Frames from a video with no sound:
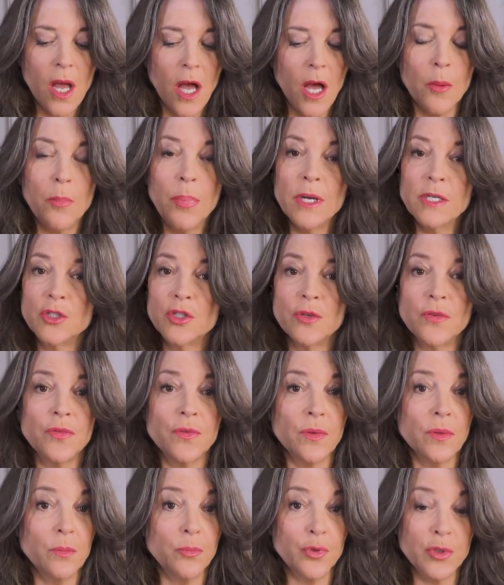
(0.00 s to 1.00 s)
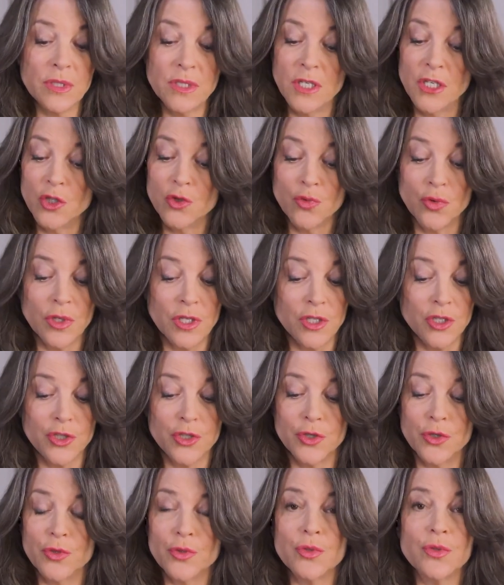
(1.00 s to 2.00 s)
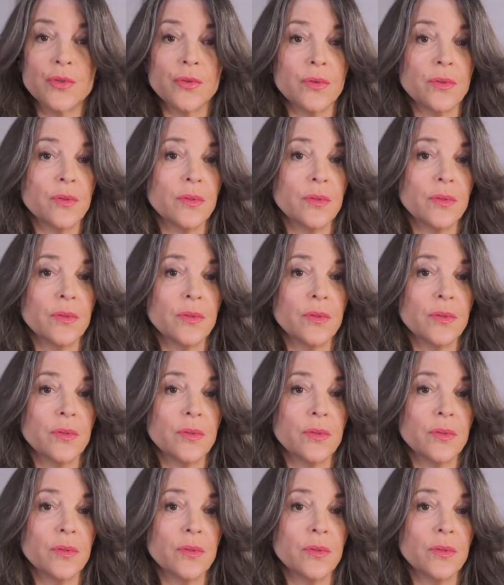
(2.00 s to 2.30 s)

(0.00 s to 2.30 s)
a bunch of procedural issues